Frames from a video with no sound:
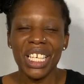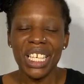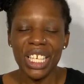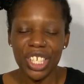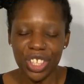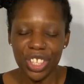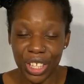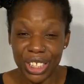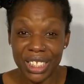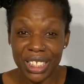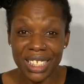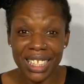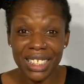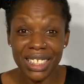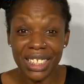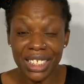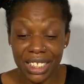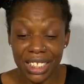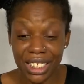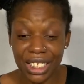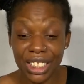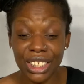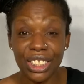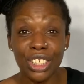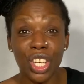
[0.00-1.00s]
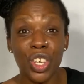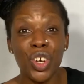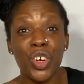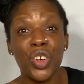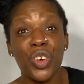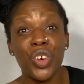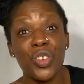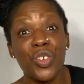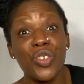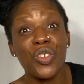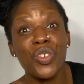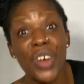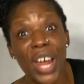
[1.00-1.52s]
The senses is a
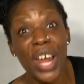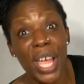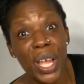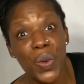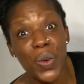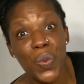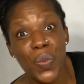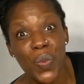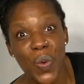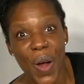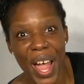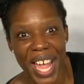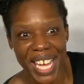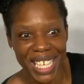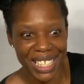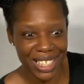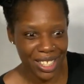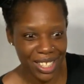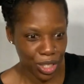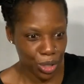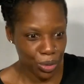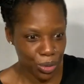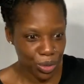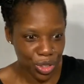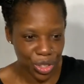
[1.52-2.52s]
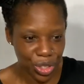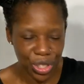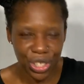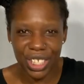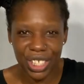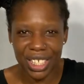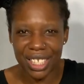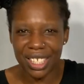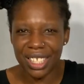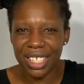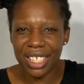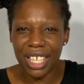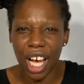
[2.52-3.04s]
great way to just
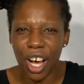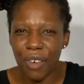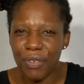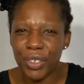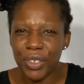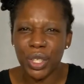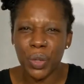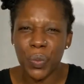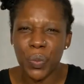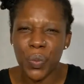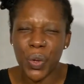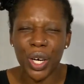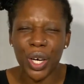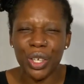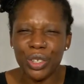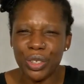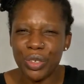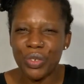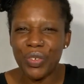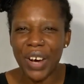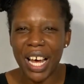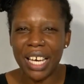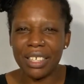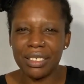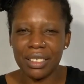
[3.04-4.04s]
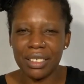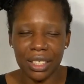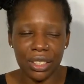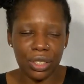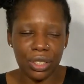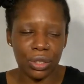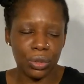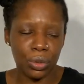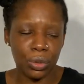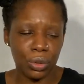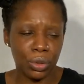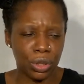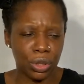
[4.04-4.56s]
discover the world around us,
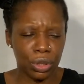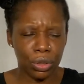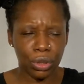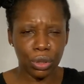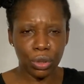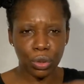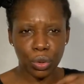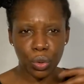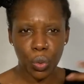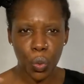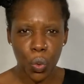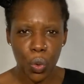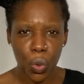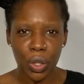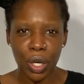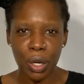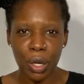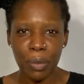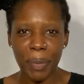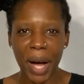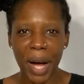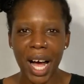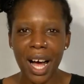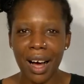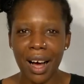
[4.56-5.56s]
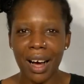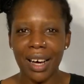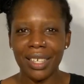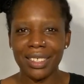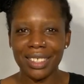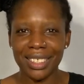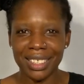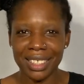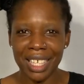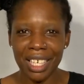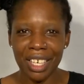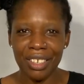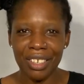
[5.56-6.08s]
also to talk about
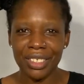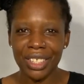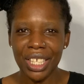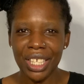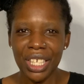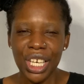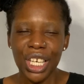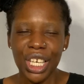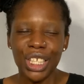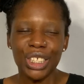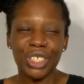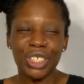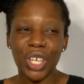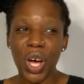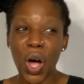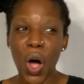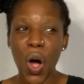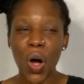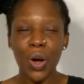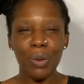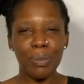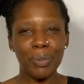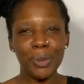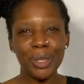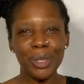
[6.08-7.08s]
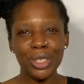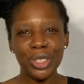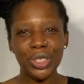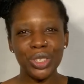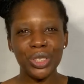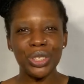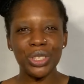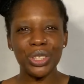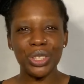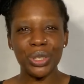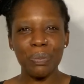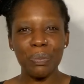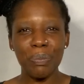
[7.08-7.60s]
ourselves. So I hope you enjoyed
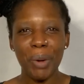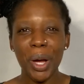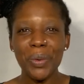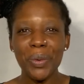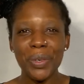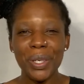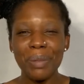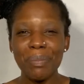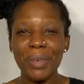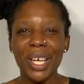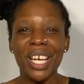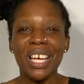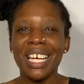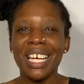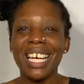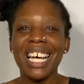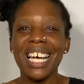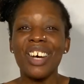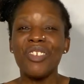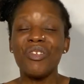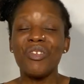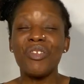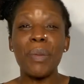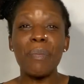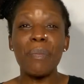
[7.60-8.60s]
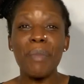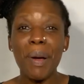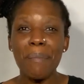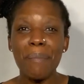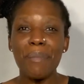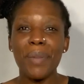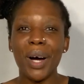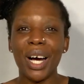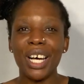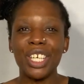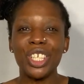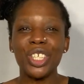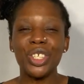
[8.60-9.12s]
your poem.
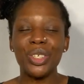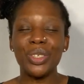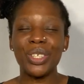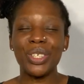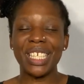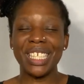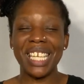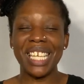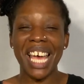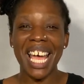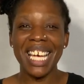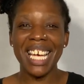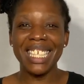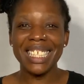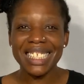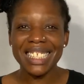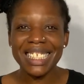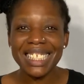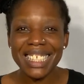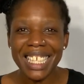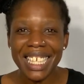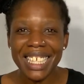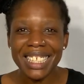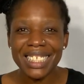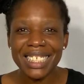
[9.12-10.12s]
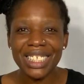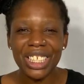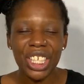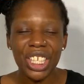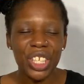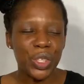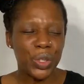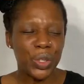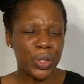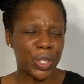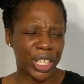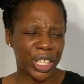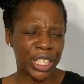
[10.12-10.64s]
Remember, you can edit it, you
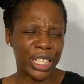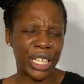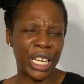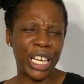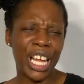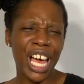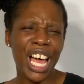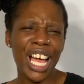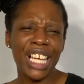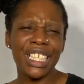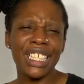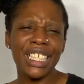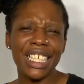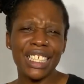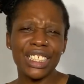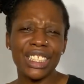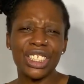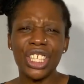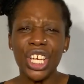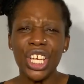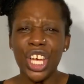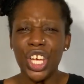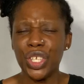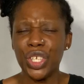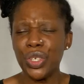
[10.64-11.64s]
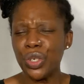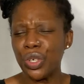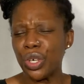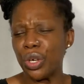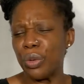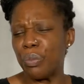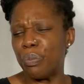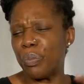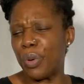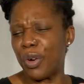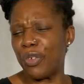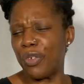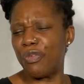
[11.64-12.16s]
can learn it, you can
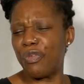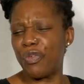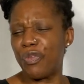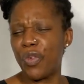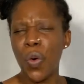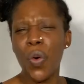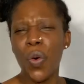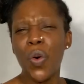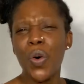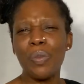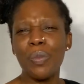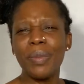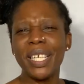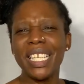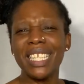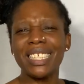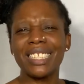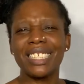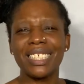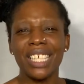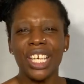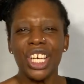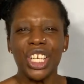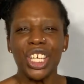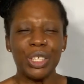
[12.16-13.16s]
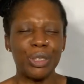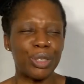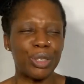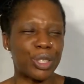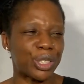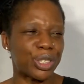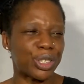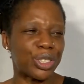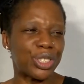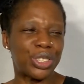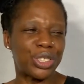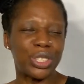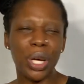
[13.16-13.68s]
perform it, you can
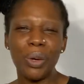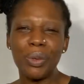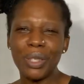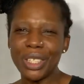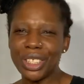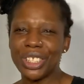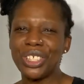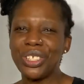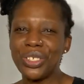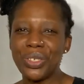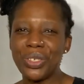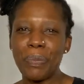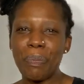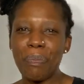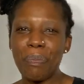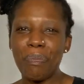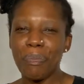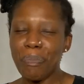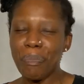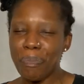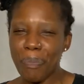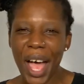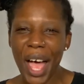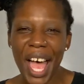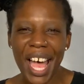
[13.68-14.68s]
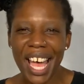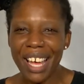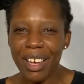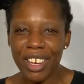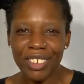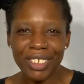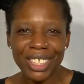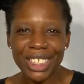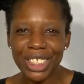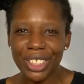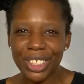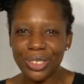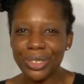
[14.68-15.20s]
show it to your
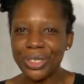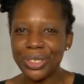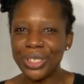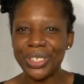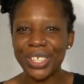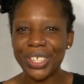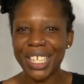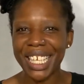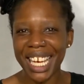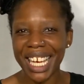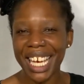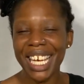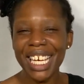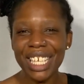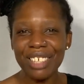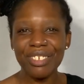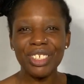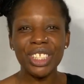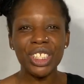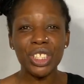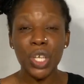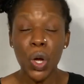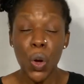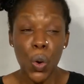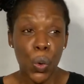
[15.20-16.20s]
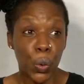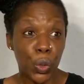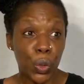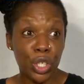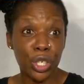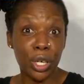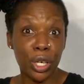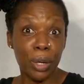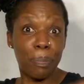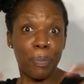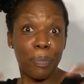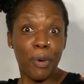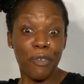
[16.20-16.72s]
parents or your carers, or you
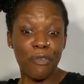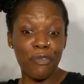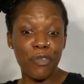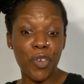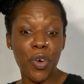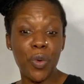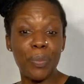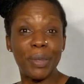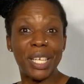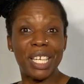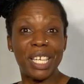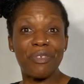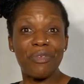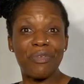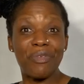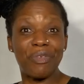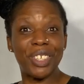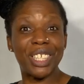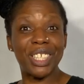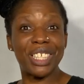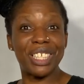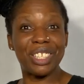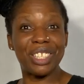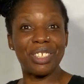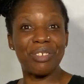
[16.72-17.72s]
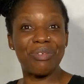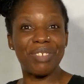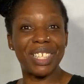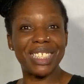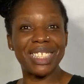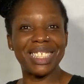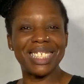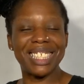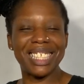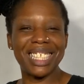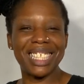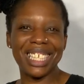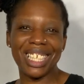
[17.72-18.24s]
can perform it in front of the rest
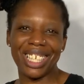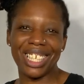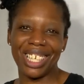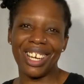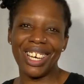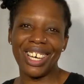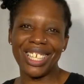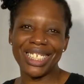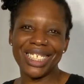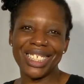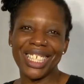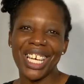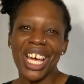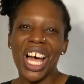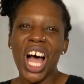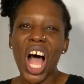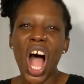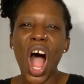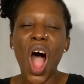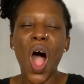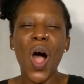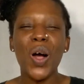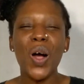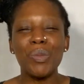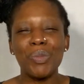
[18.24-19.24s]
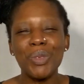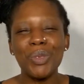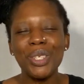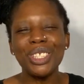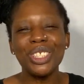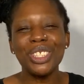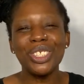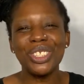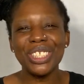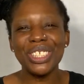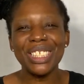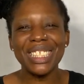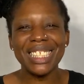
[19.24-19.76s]
of the class. I hope you
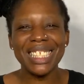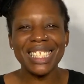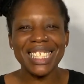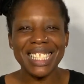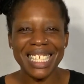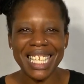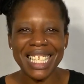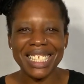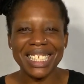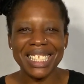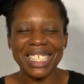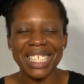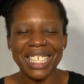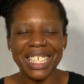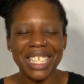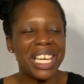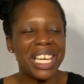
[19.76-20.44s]
enjoyed this lesson.